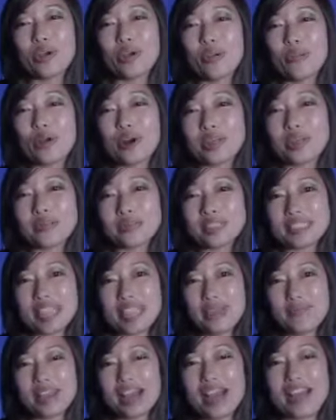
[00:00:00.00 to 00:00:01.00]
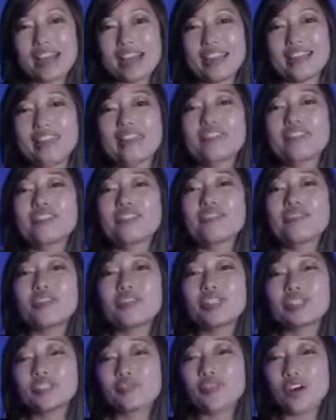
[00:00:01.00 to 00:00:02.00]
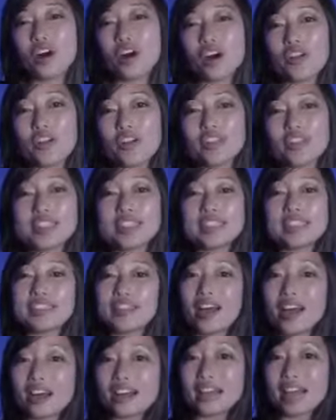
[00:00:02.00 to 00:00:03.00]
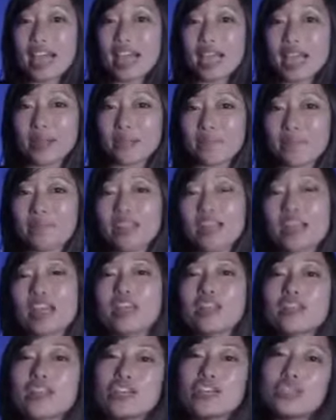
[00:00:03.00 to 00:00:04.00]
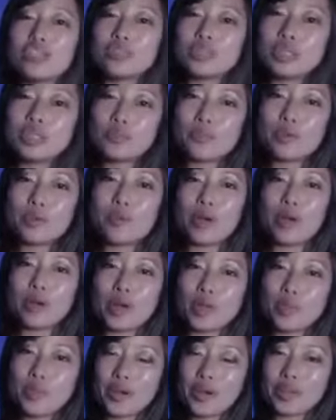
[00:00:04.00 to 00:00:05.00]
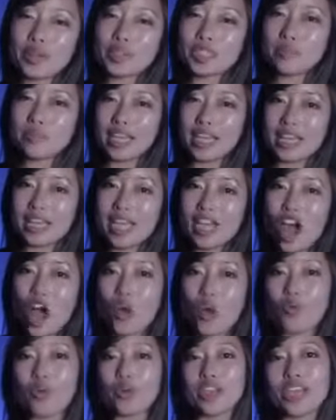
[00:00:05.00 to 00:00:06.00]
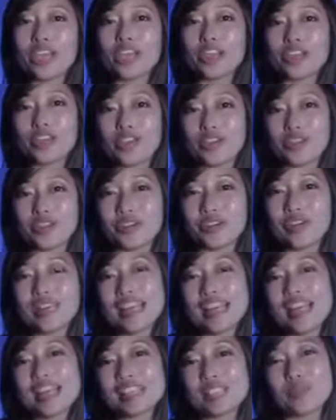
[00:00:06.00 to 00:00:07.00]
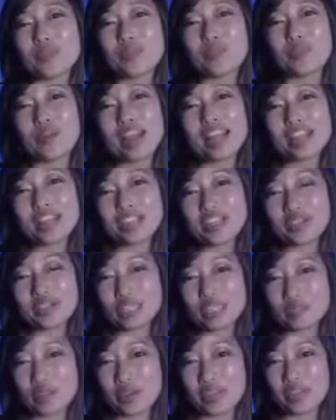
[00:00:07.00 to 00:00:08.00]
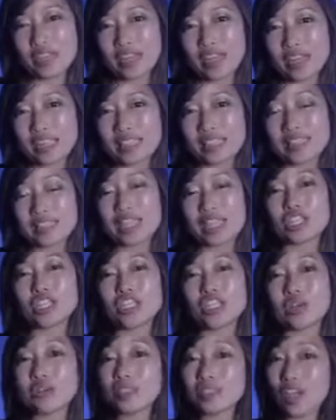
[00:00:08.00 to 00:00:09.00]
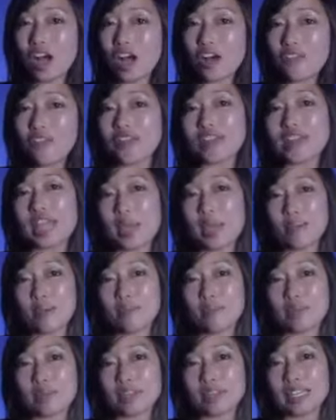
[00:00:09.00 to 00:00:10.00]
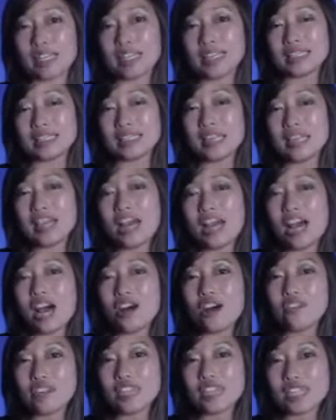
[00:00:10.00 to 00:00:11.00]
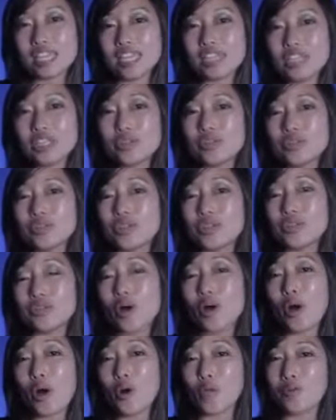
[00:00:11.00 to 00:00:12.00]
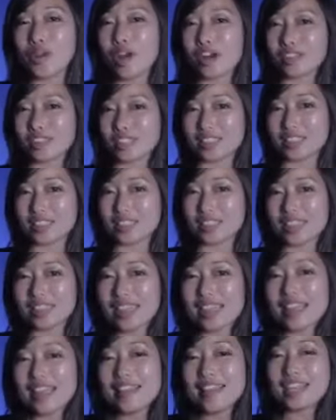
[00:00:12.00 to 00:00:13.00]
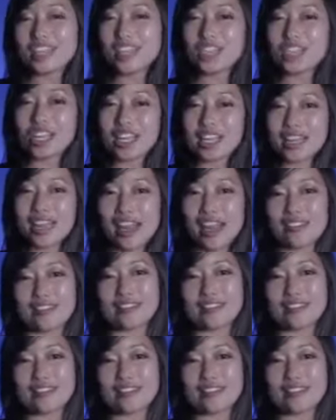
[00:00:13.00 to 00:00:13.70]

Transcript: Welcome to Game Guide. First of all, this is not a game. The new Super Mario Brothers. Meet on Wii U is a brand new experience that shows off the capabilities of Nintendo's new home console. Let's check it out.